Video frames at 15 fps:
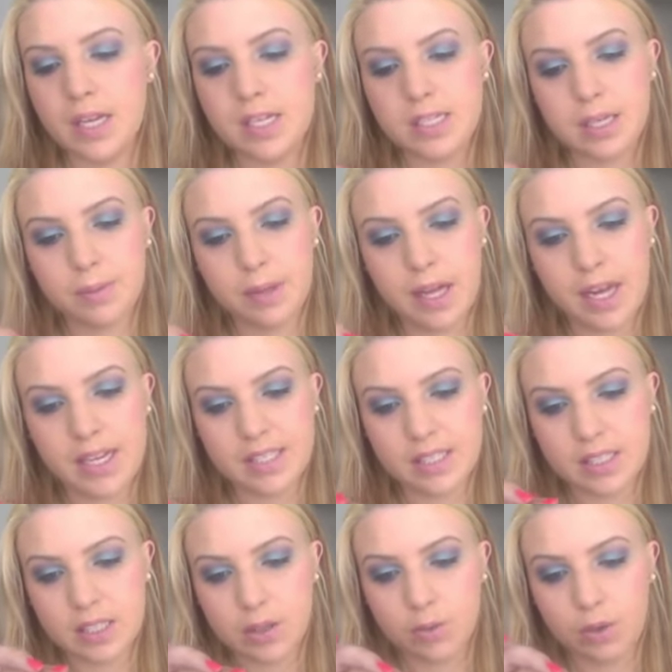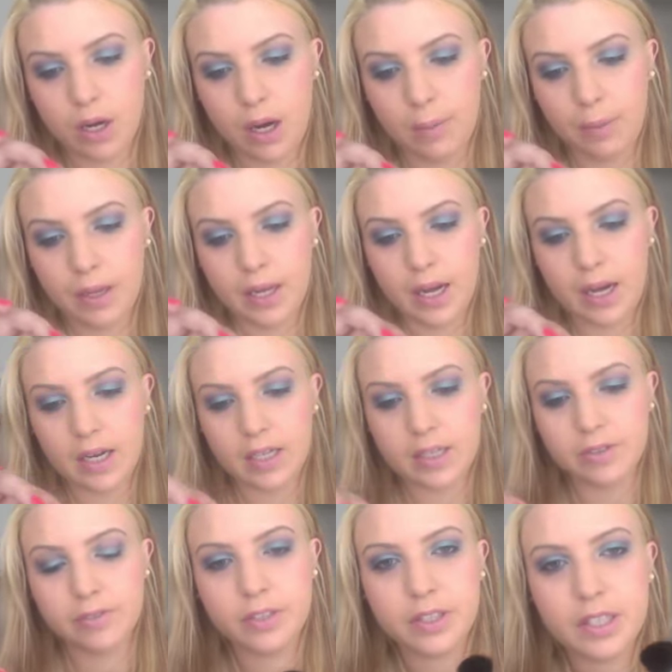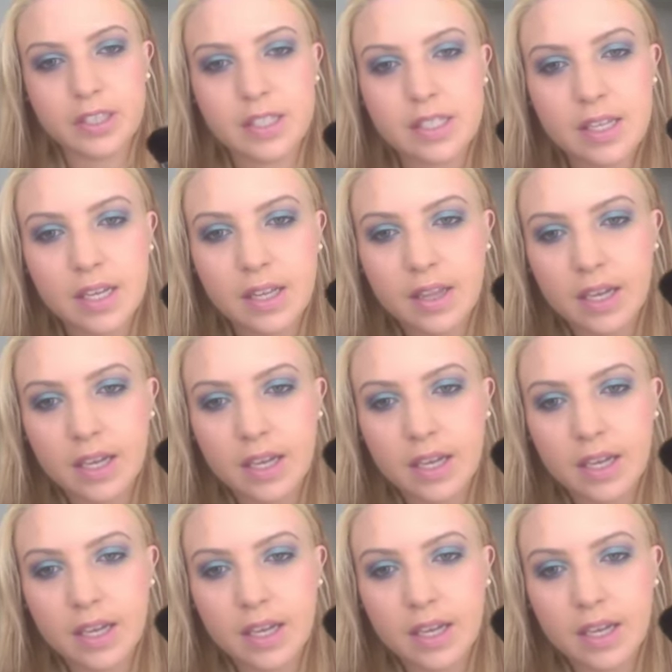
some of the hairs are still coming out, if you can see